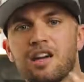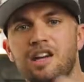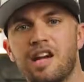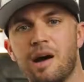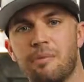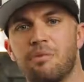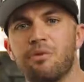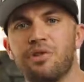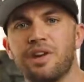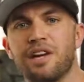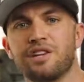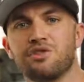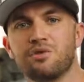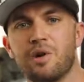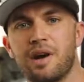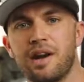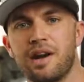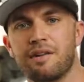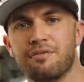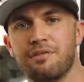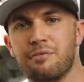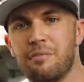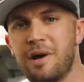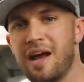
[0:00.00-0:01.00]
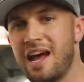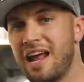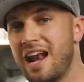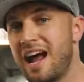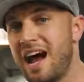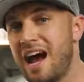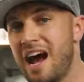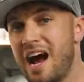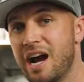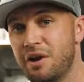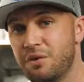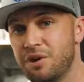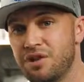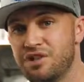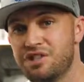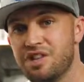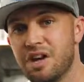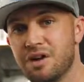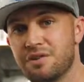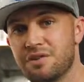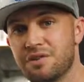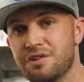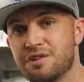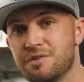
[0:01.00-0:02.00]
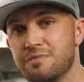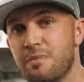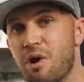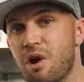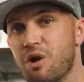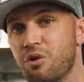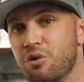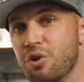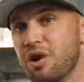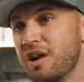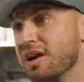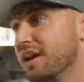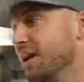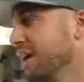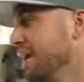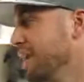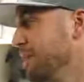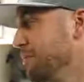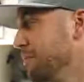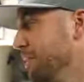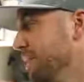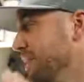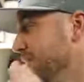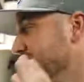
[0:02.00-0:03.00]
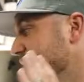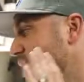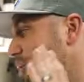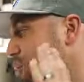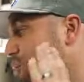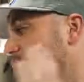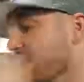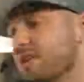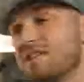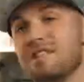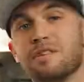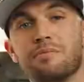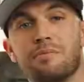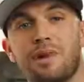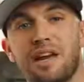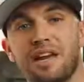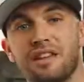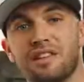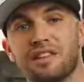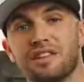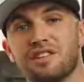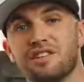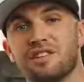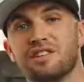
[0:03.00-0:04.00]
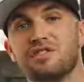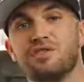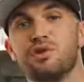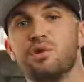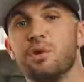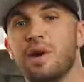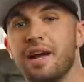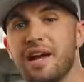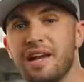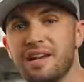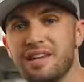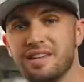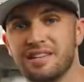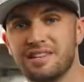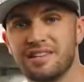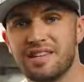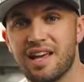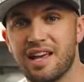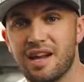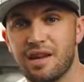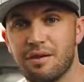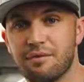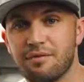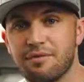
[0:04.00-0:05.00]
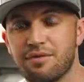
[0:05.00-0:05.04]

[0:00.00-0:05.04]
Couple things right off the bat. I reached out to SmallRig because I wanted to make this a two-handed setup